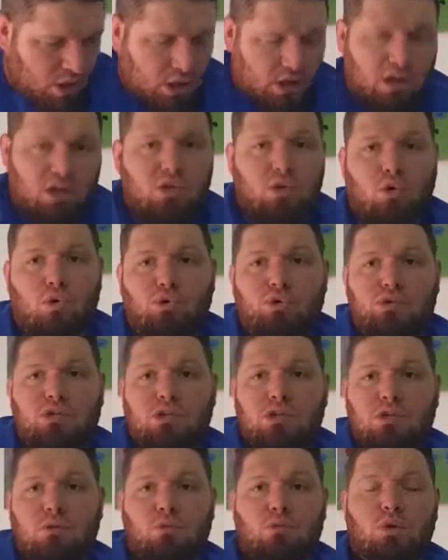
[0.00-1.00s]
Of
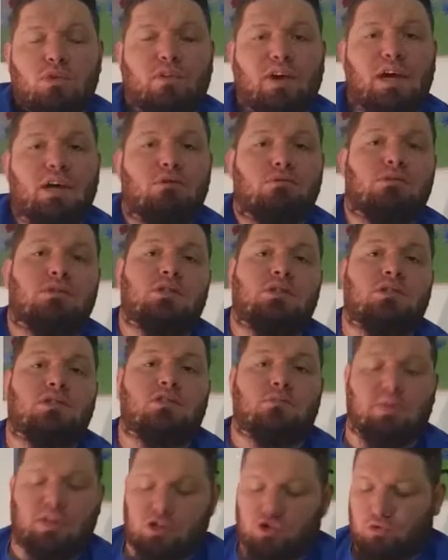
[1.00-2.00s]
course, without
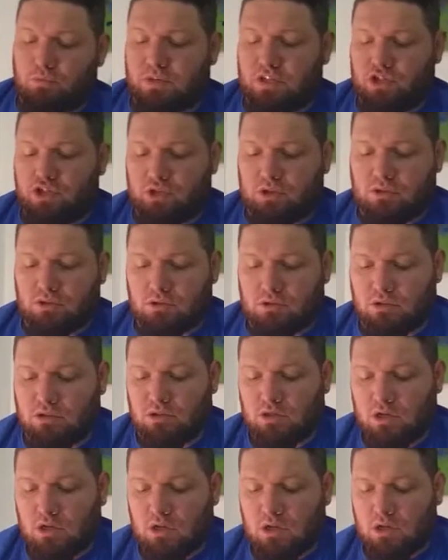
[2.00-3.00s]
special
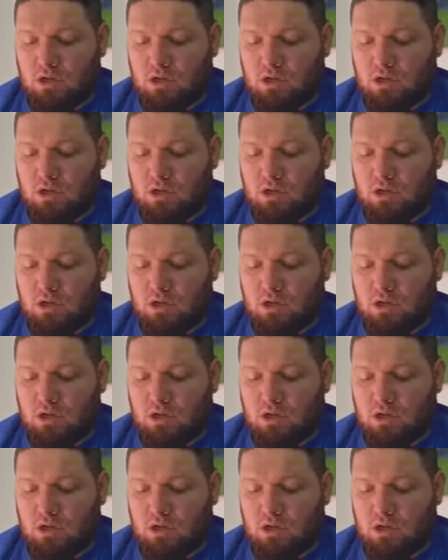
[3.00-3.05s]
missions,